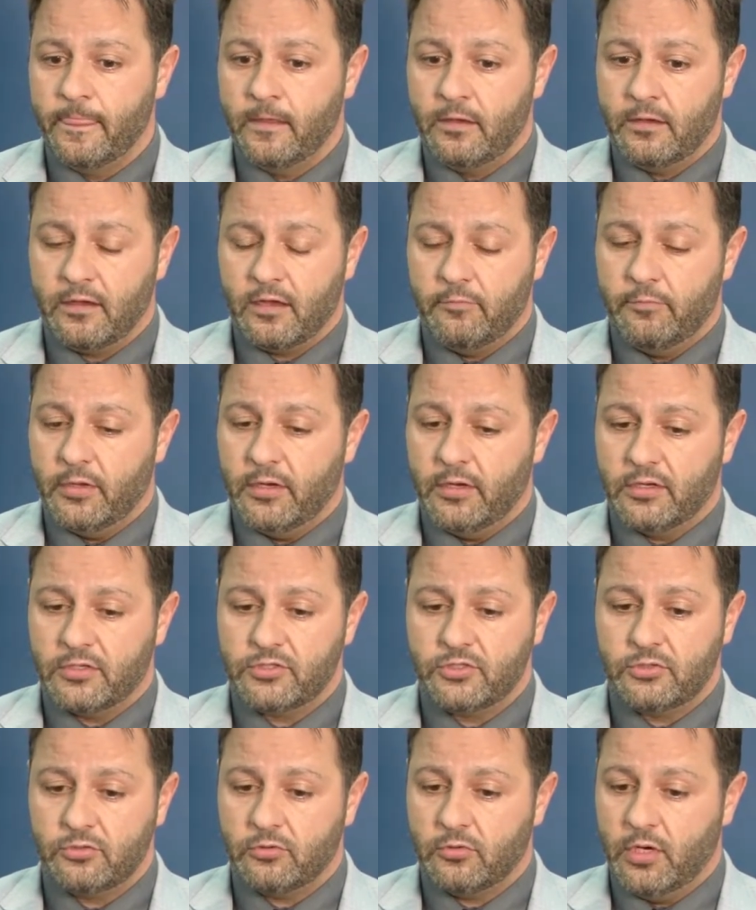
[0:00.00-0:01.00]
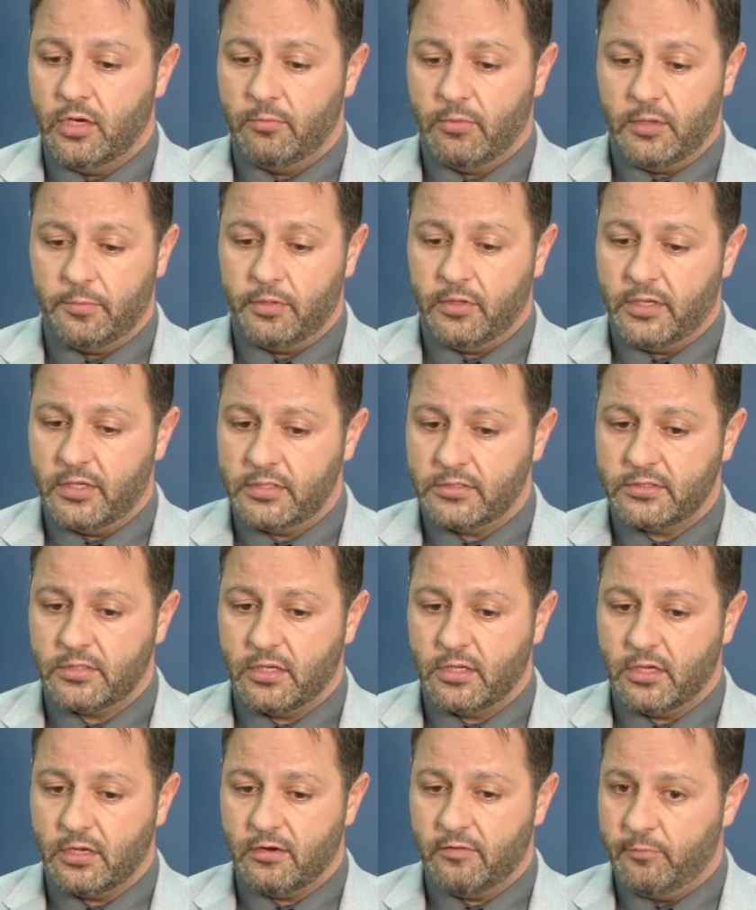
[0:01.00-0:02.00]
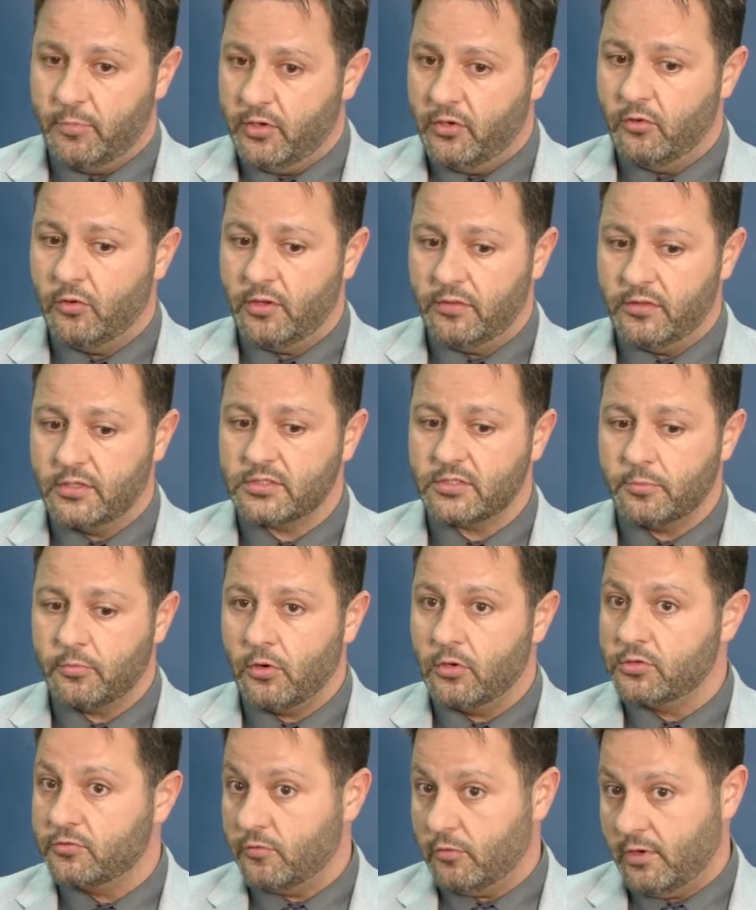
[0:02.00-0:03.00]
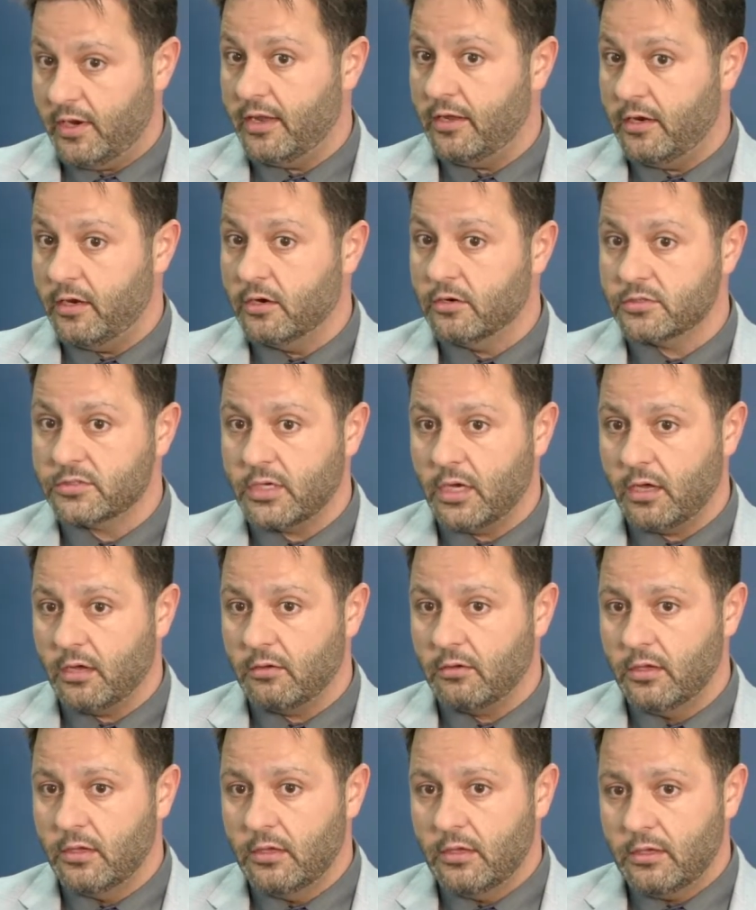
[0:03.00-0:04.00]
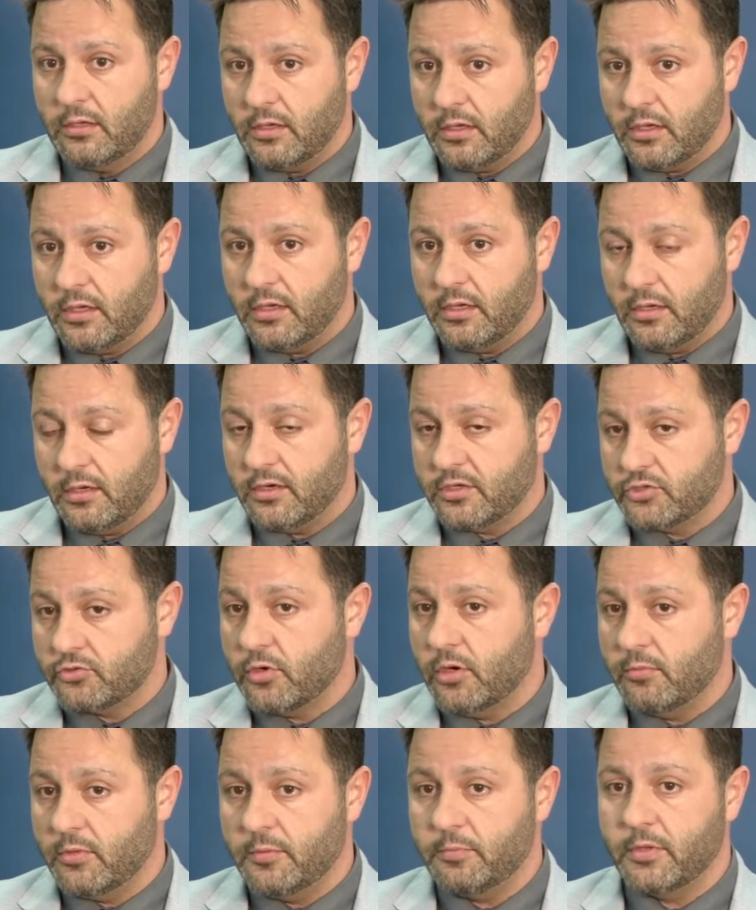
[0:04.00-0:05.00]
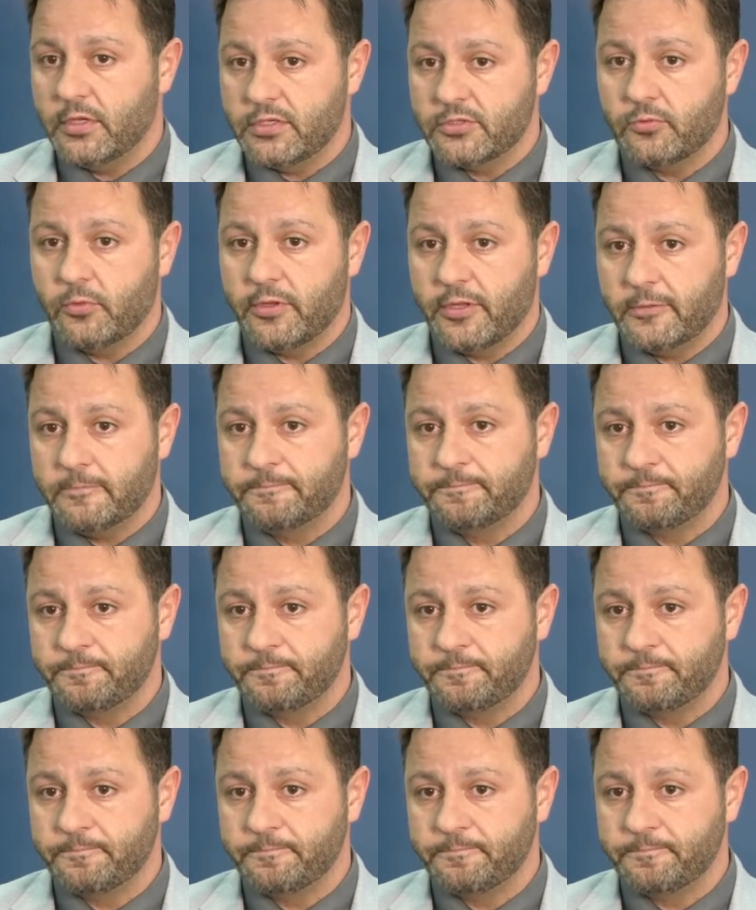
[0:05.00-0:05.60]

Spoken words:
I've been extremely pleased. I've been doing this approach for 8 years now and extremely pleased with it.